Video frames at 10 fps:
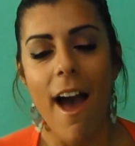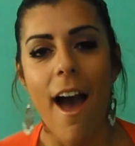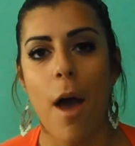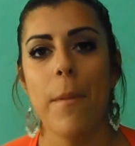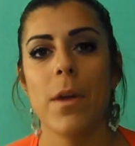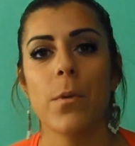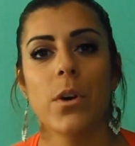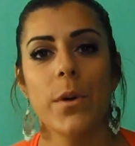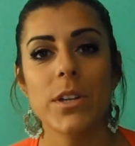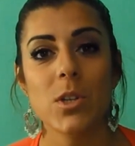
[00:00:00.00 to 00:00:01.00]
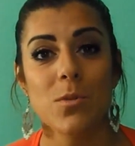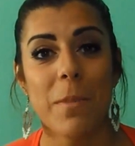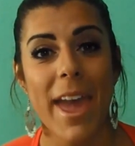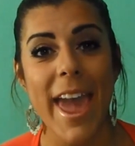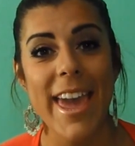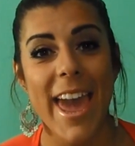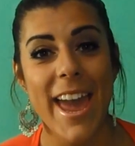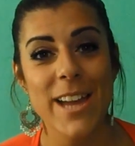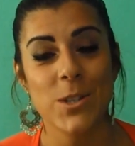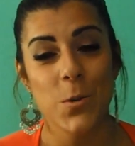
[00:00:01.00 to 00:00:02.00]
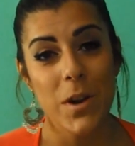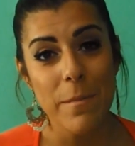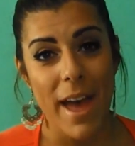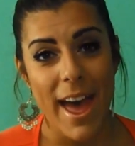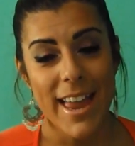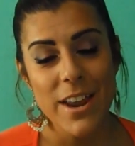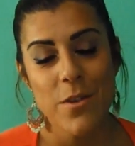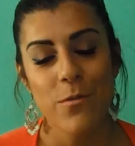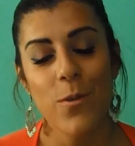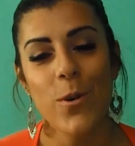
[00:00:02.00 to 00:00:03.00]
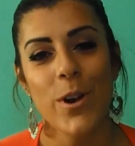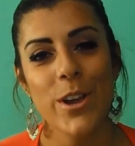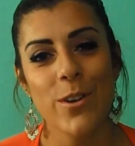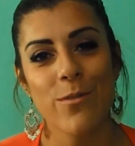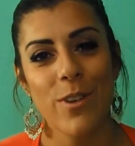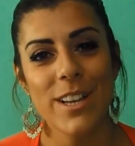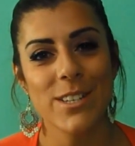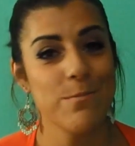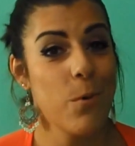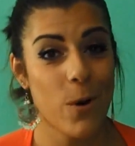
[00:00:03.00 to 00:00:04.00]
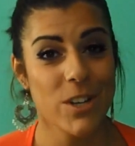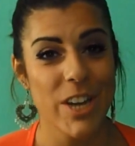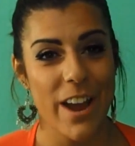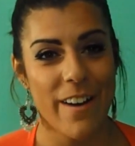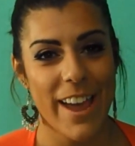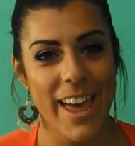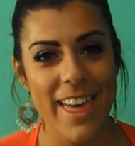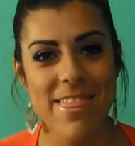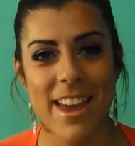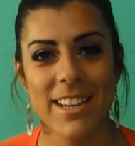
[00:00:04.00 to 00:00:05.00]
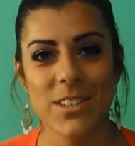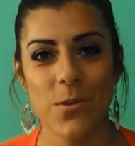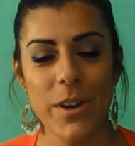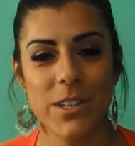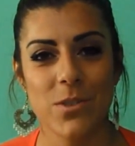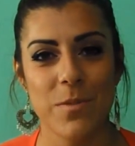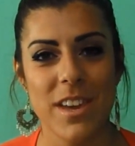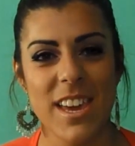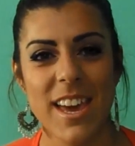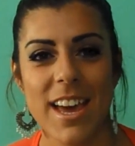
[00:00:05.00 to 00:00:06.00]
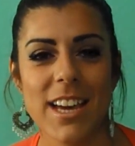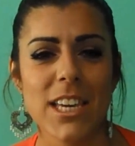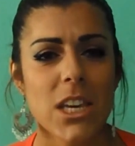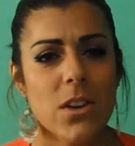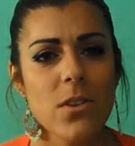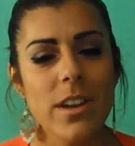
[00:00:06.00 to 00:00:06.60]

Um, and we're going to make a doormat for your front porch area that is going to be cute,